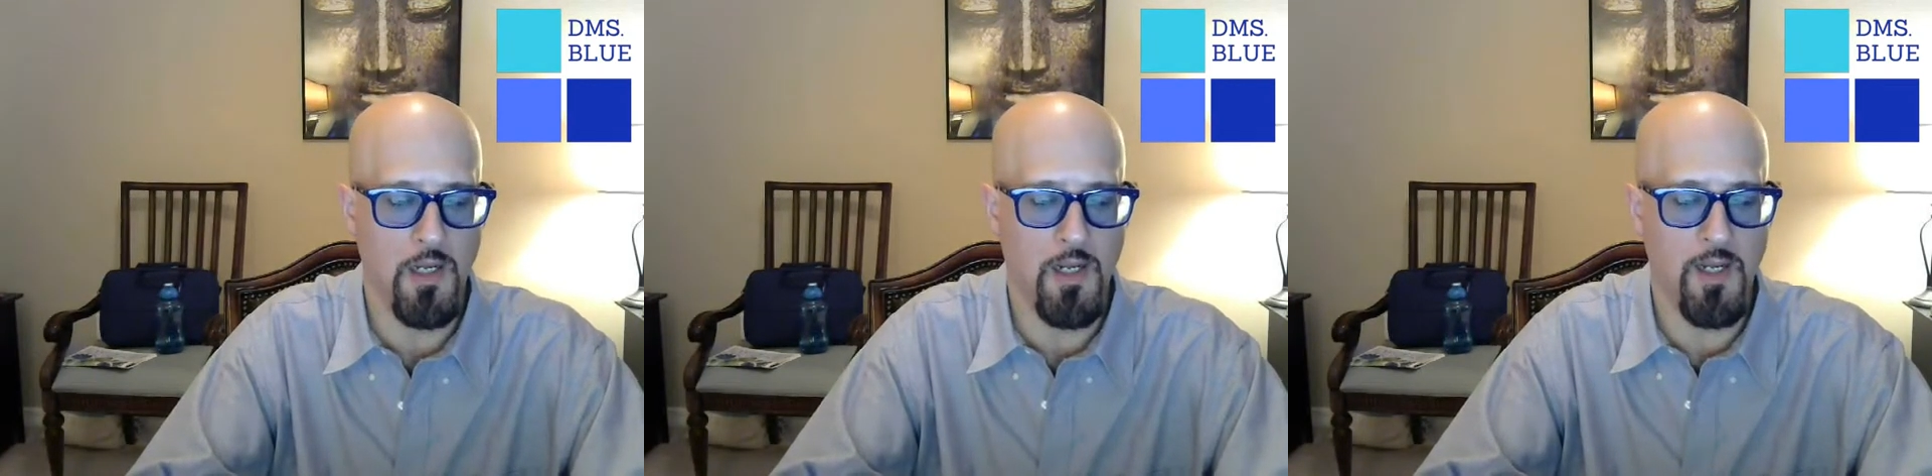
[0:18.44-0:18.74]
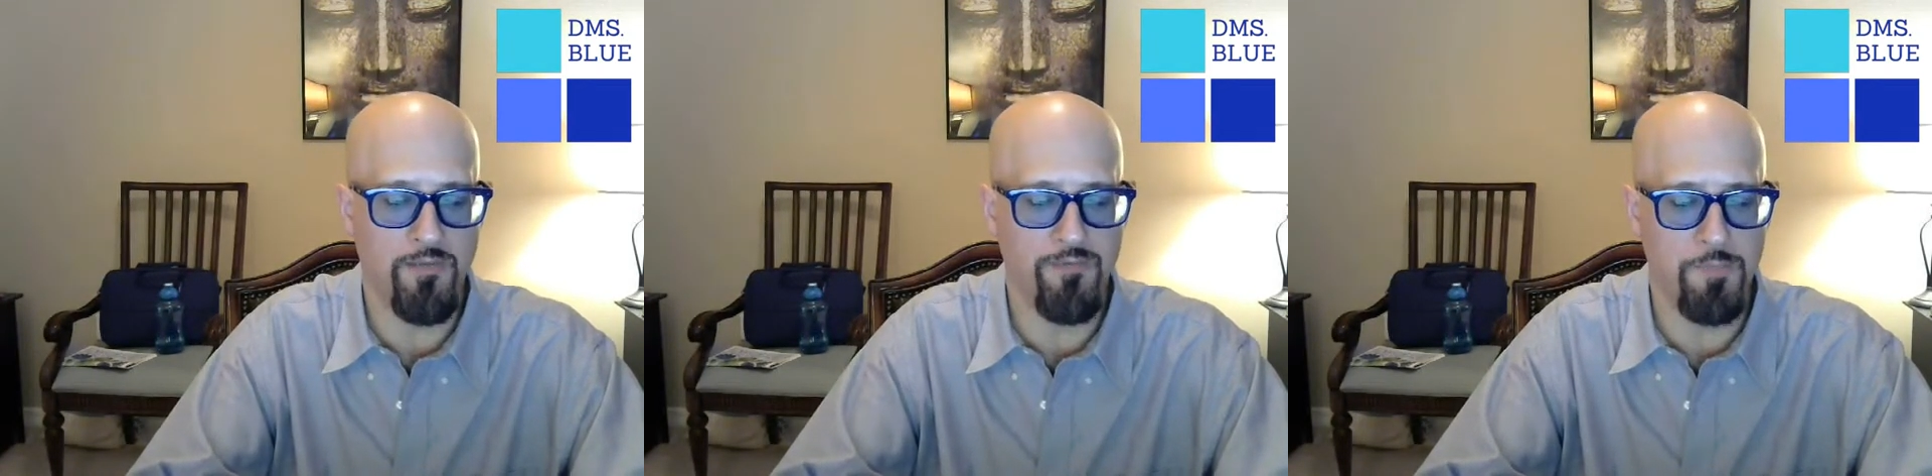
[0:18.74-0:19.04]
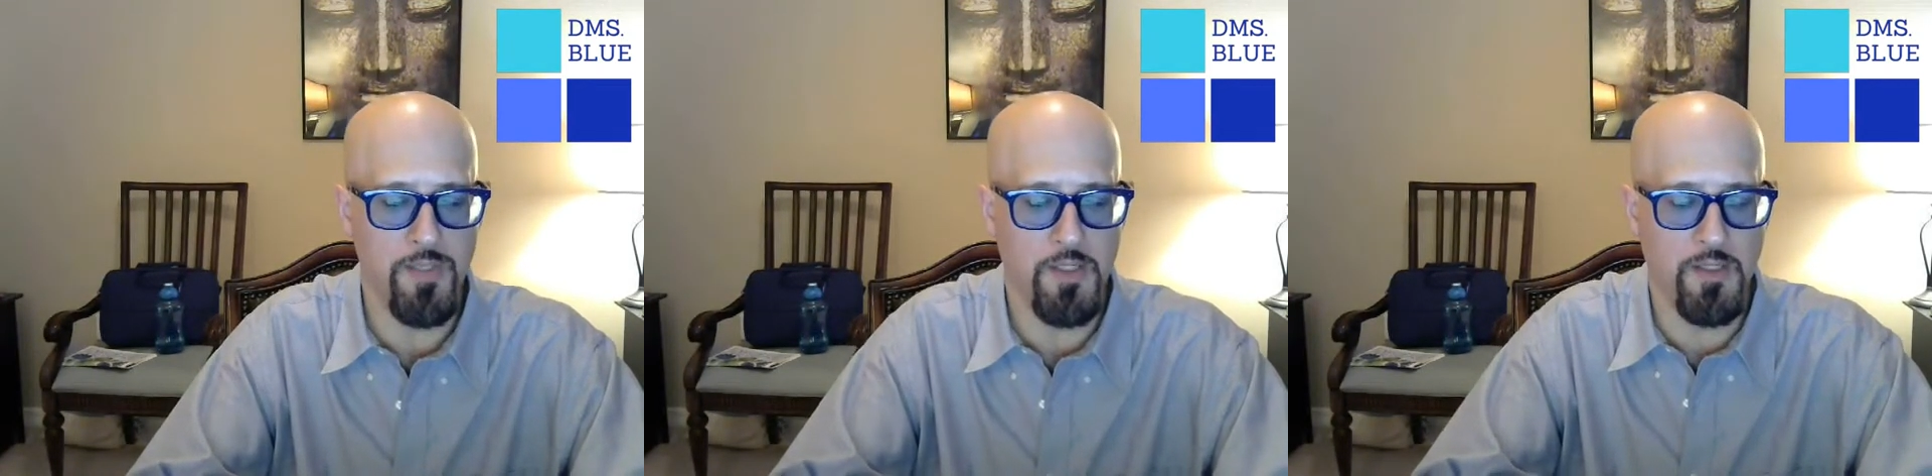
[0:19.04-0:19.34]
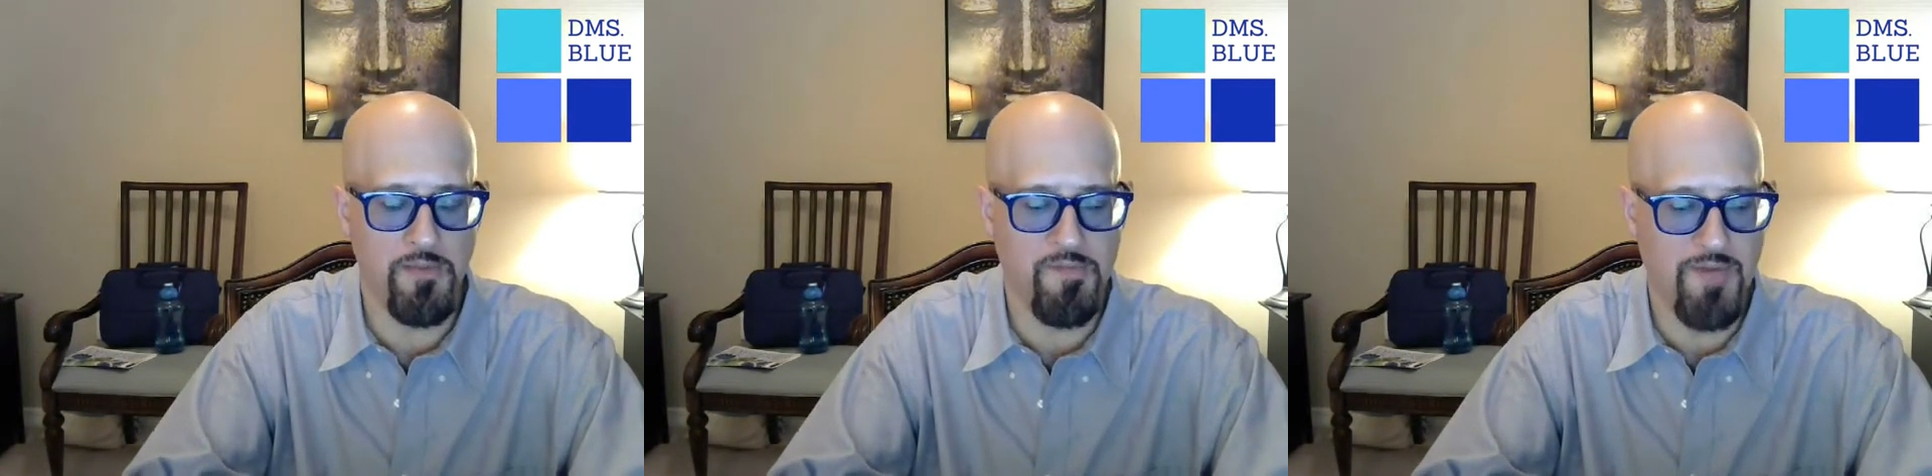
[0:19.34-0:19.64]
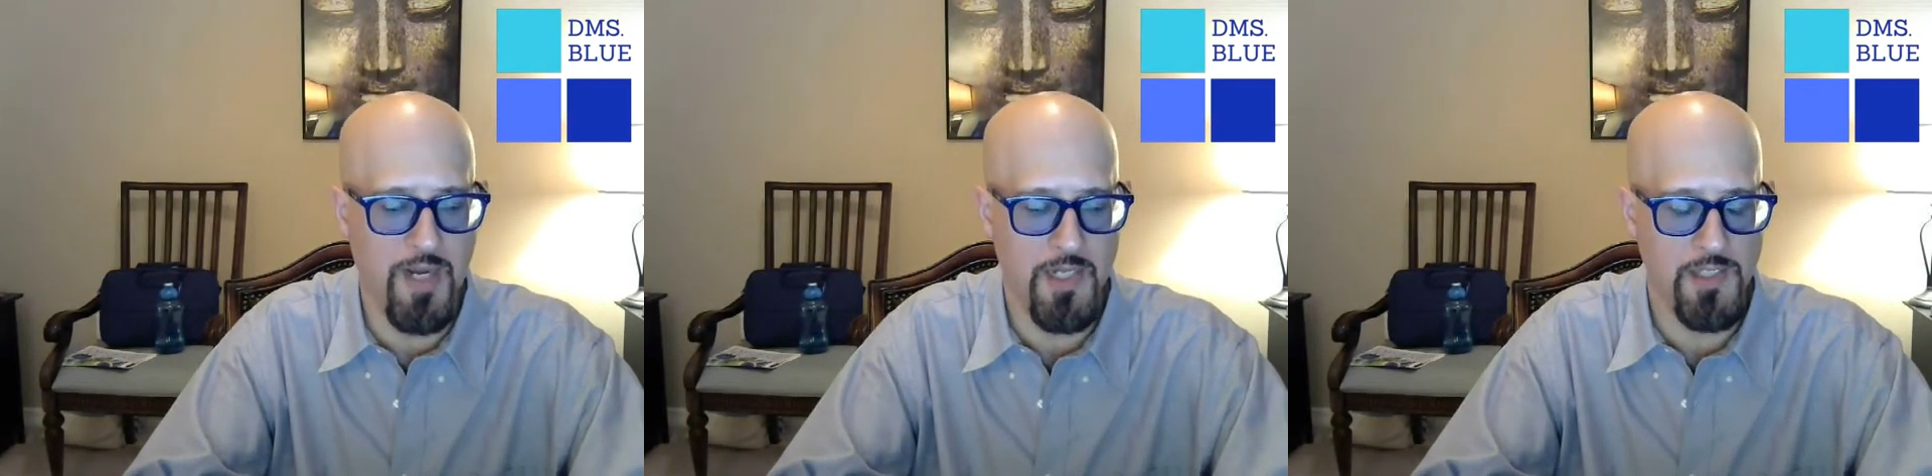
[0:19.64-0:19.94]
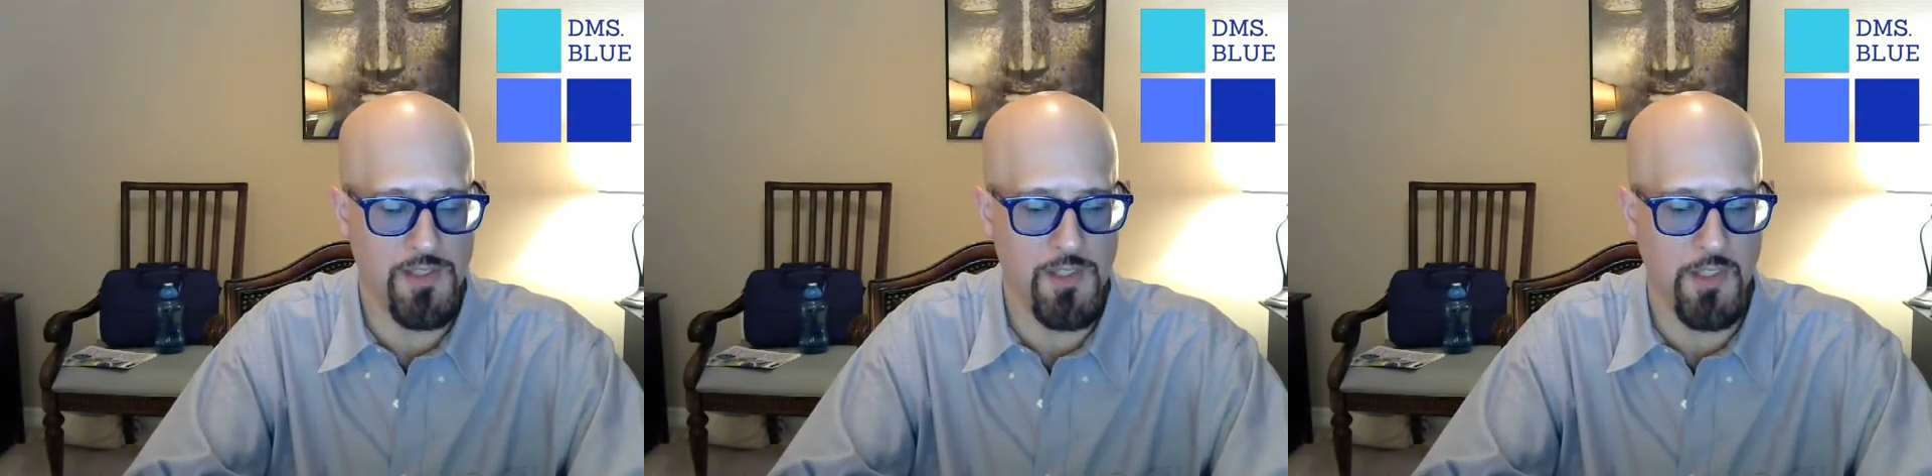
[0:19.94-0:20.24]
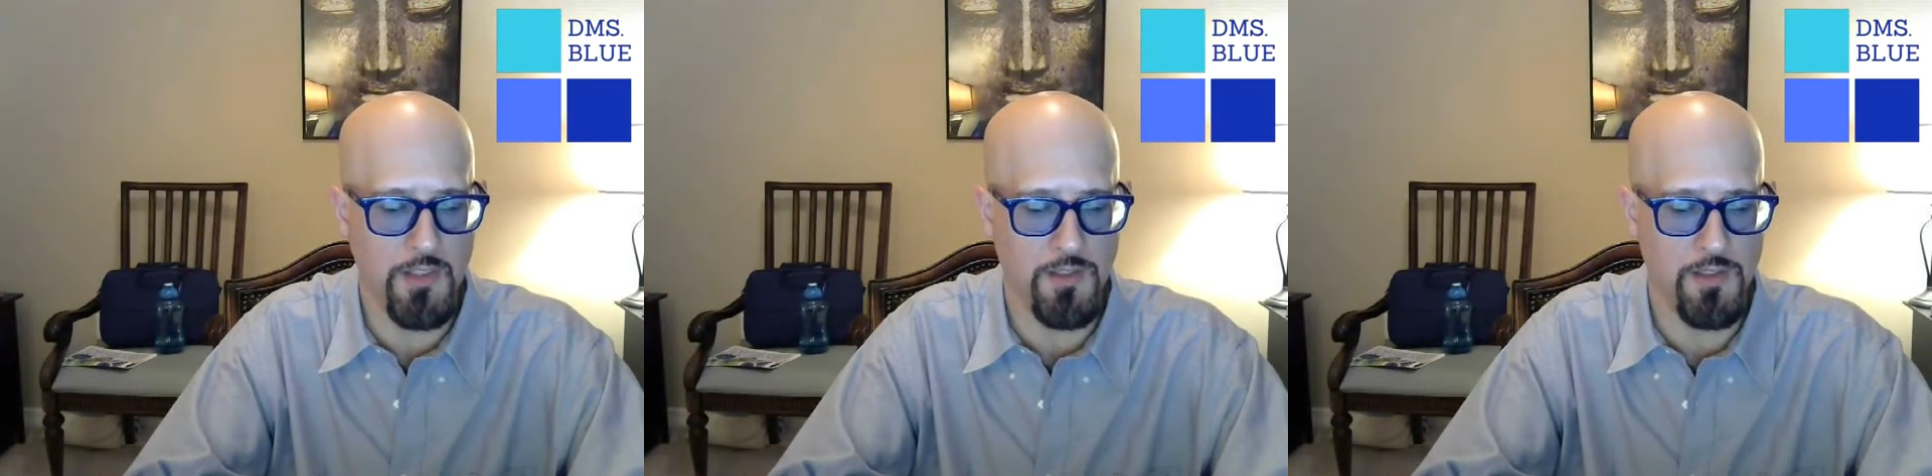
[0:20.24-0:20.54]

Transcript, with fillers: I've been advising and